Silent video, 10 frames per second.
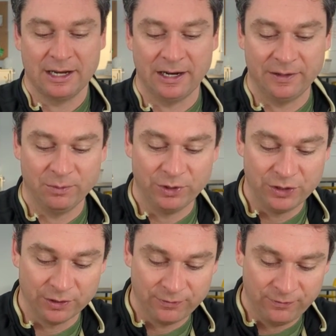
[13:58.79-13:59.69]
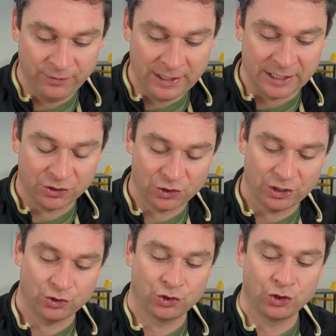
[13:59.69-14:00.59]
And then when you're finished,
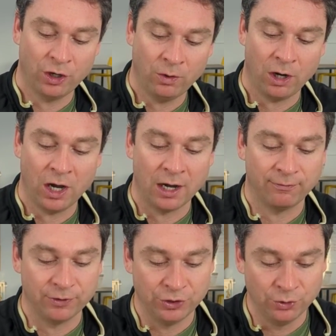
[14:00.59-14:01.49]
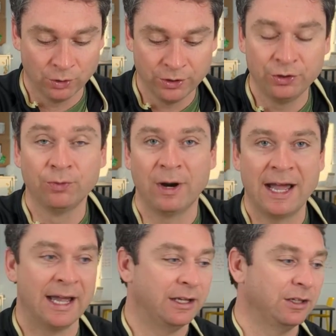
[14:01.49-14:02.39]
show off your new
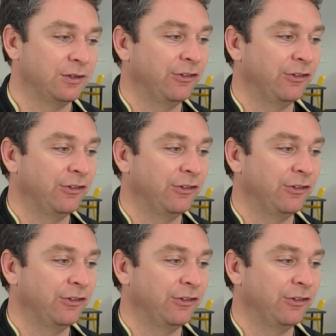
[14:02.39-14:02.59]
ride to